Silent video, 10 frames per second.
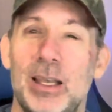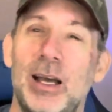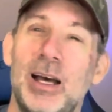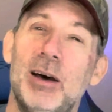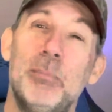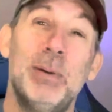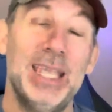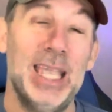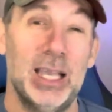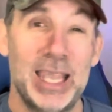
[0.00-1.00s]
Uh, but
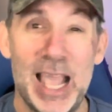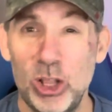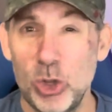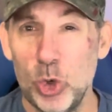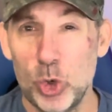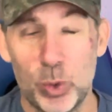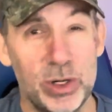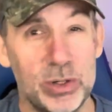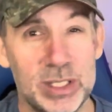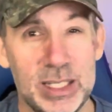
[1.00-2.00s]
yeah, calico
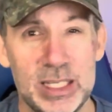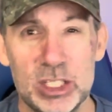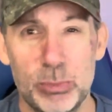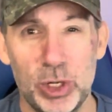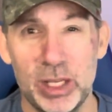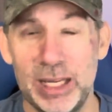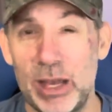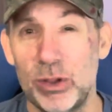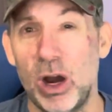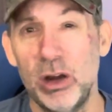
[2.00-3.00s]
critters. These things are pretty good.
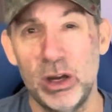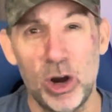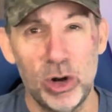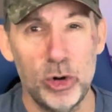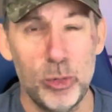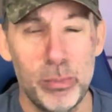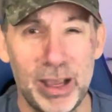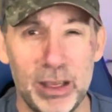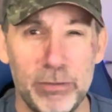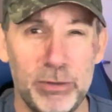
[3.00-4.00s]
Now they are are known
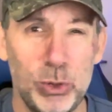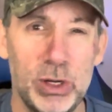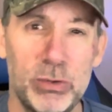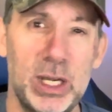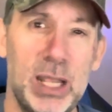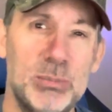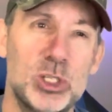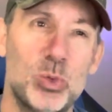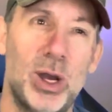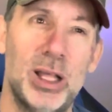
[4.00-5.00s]
by a few different names
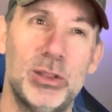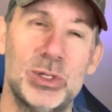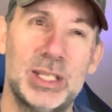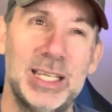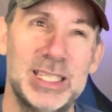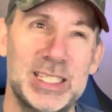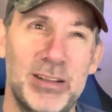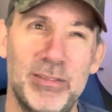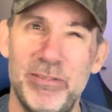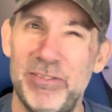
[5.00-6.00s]
as well. There's like
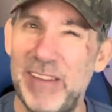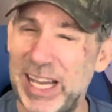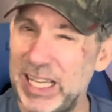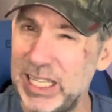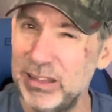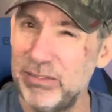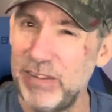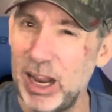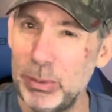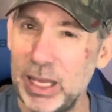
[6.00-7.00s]
Sylvanian
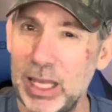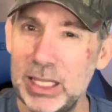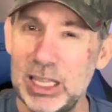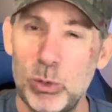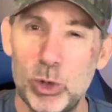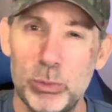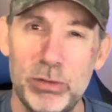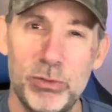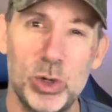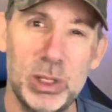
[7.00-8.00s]
family, I think they were
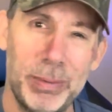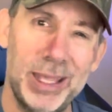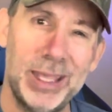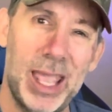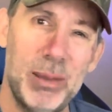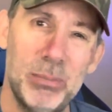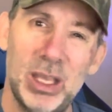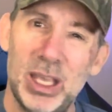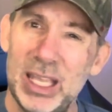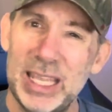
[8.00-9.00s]
before they became
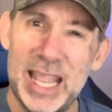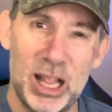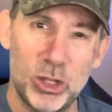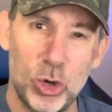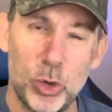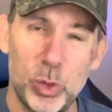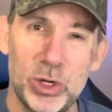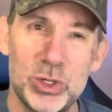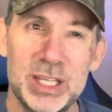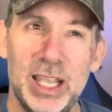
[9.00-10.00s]
Calico
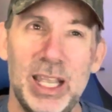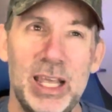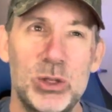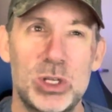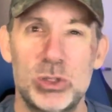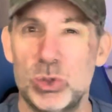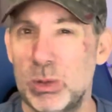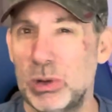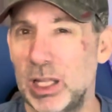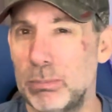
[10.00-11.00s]
Critters, and there's also
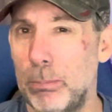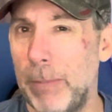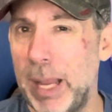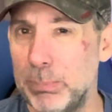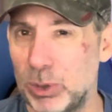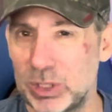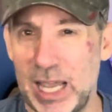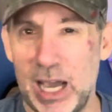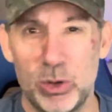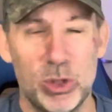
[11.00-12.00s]
some called Maple Town.